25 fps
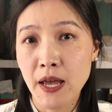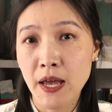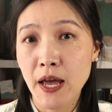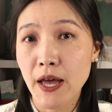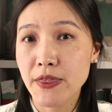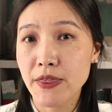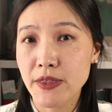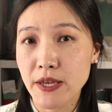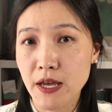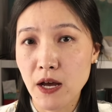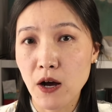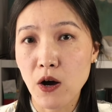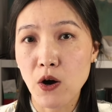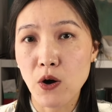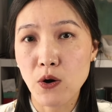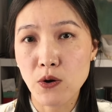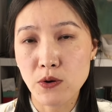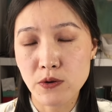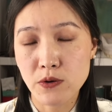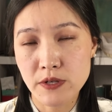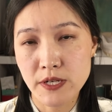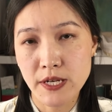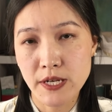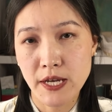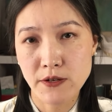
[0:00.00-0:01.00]
and they are
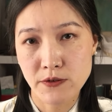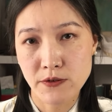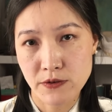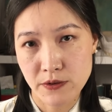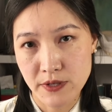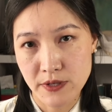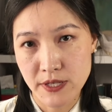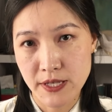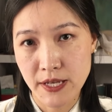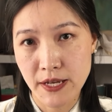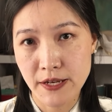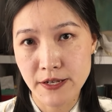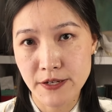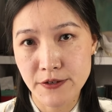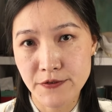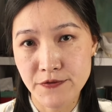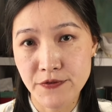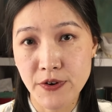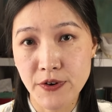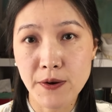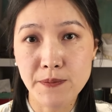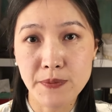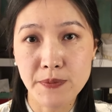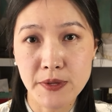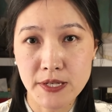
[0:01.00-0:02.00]
all natural scent
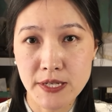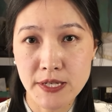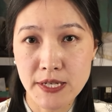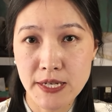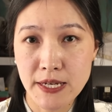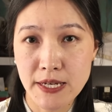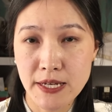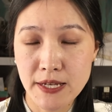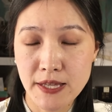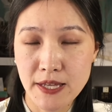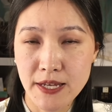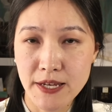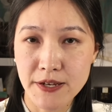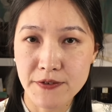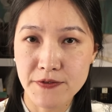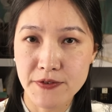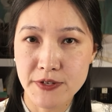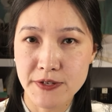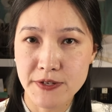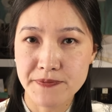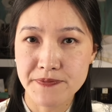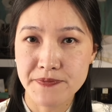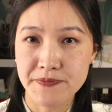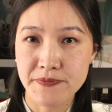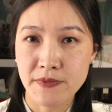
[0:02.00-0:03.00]
from the tea
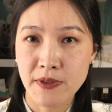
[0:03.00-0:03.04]
leaves.